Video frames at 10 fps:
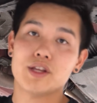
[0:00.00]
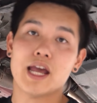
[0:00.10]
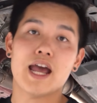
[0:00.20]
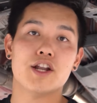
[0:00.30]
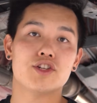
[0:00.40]

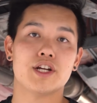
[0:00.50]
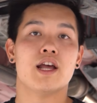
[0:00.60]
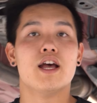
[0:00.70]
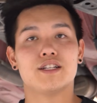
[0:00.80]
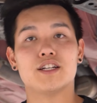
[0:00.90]
the engine
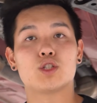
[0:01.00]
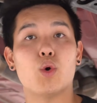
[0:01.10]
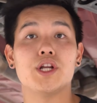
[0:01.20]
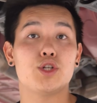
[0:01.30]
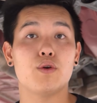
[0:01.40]
to
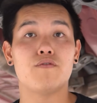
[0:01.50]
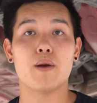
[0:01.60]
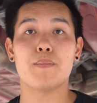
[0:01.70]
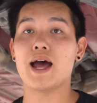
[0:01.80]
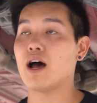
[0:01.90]
22
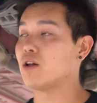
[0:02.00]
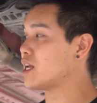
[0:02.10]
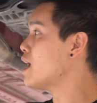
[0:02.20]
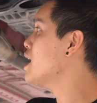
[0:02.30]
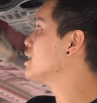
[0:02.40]

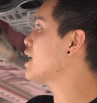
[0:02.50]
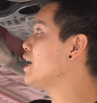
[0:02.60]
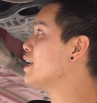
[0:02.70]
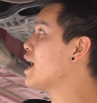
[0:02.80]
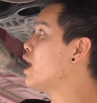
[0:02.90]
foot-pounds,
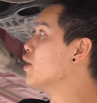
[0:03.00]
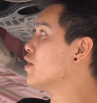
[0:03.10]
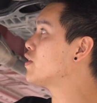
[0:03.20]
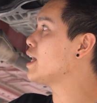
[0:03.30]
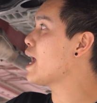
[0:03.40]
tighten down
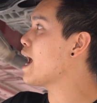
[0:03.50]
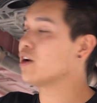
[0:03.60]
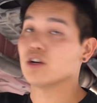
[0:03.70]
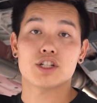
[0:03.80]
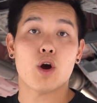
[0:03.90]
the
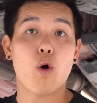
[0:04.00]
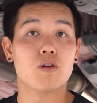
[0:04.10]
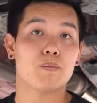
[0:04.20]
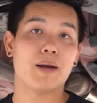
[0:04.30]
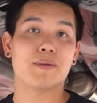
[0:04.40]
header to
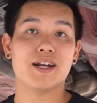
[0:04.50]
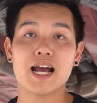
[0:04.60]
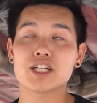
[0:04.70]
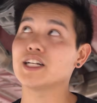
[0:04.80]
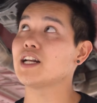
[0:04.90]
overpipe
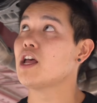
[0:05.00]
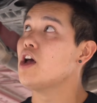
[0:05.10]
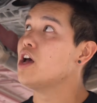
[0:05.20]
connection.